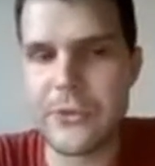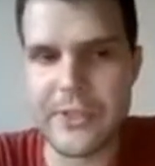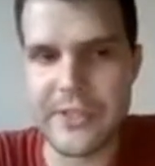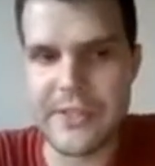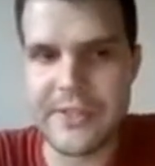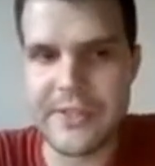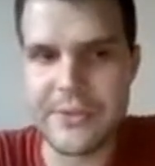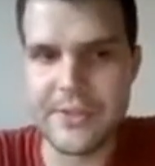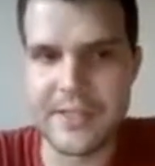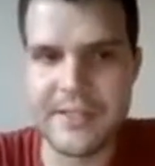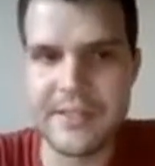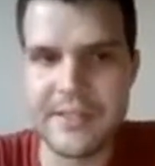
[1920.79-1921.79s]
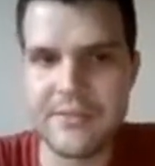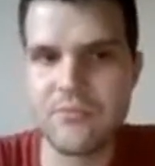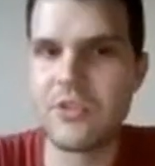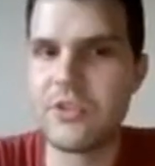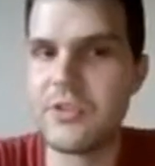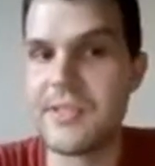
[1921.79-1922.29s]
to this to this
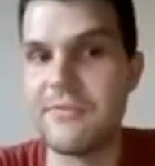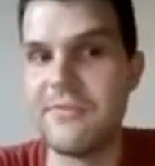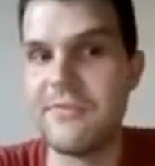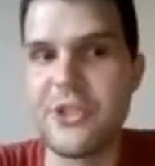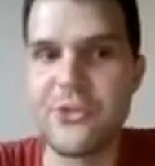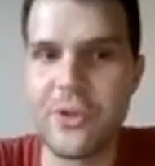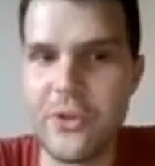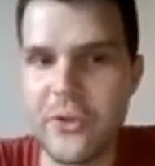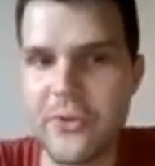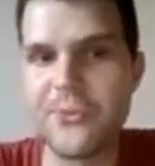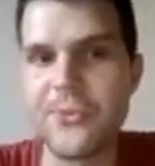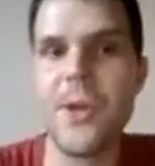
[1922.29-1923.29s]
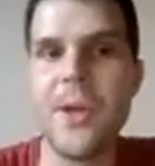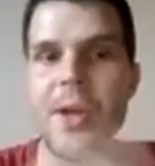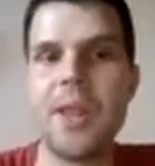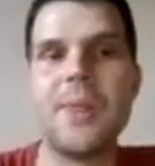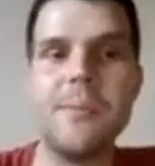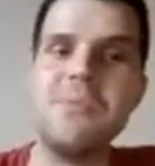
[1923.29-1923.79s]
to this visual of
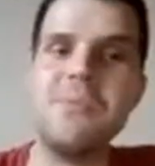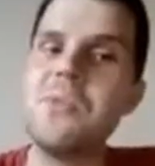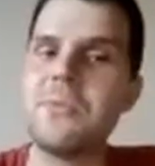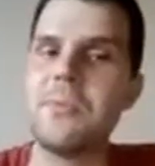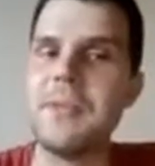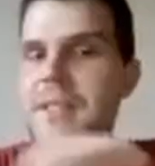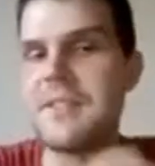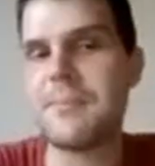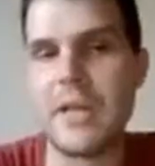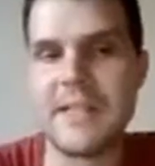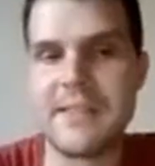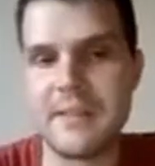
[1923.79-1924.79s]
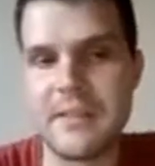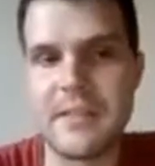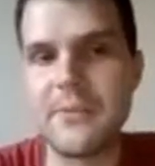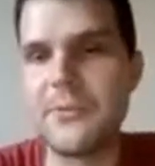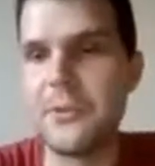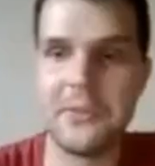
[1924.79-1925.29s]
the movement is present.
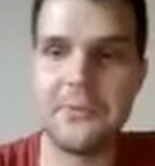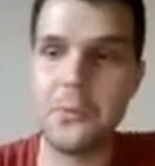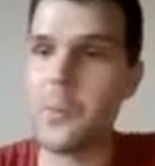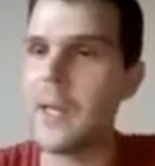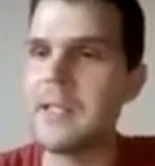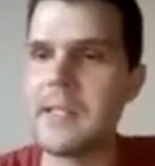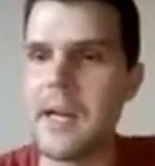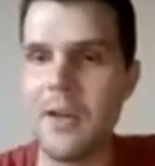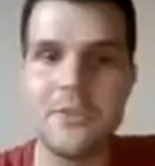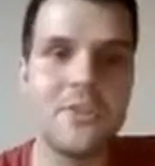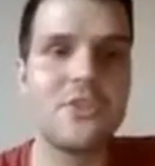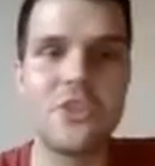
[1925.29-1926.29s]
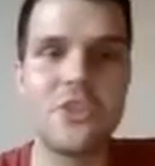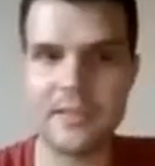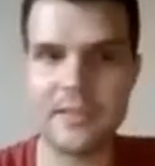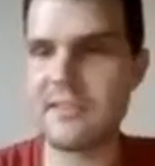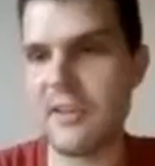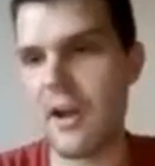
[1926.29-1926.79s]
If you if you went out,
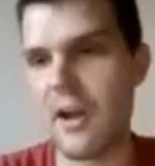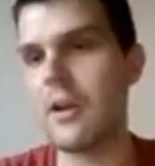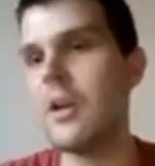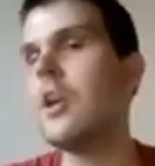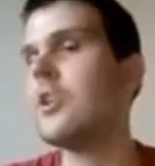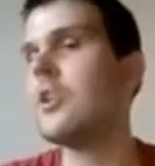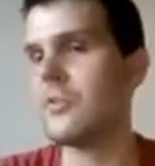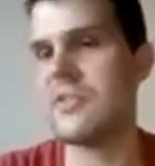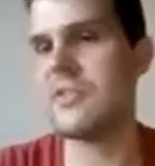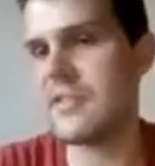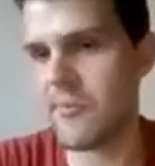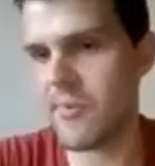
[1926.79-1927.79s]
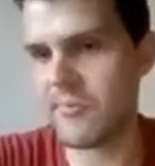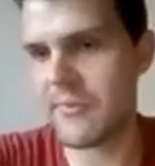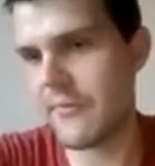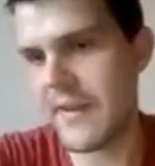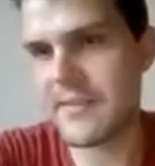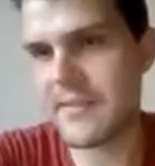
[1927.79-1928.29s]
chances are you see someone with a
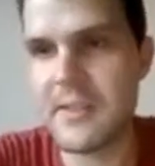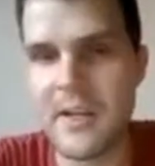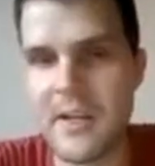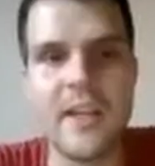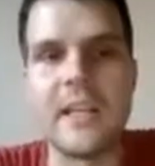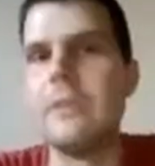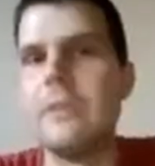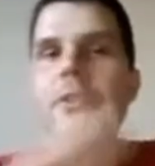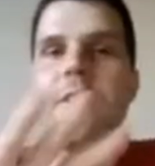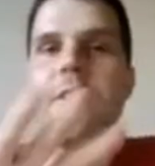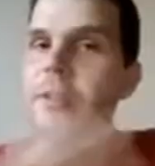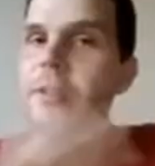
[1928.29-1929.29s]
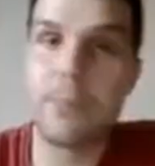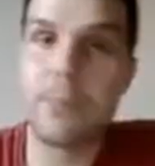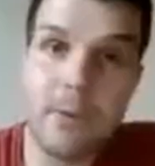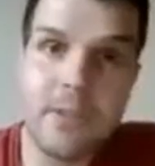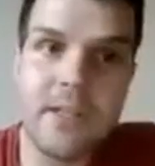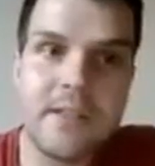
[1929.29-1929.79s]
vest if you go on a
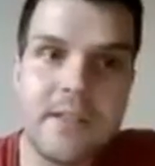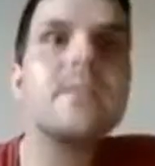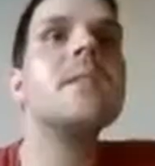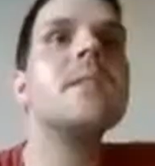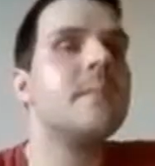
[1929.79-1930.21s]
protest,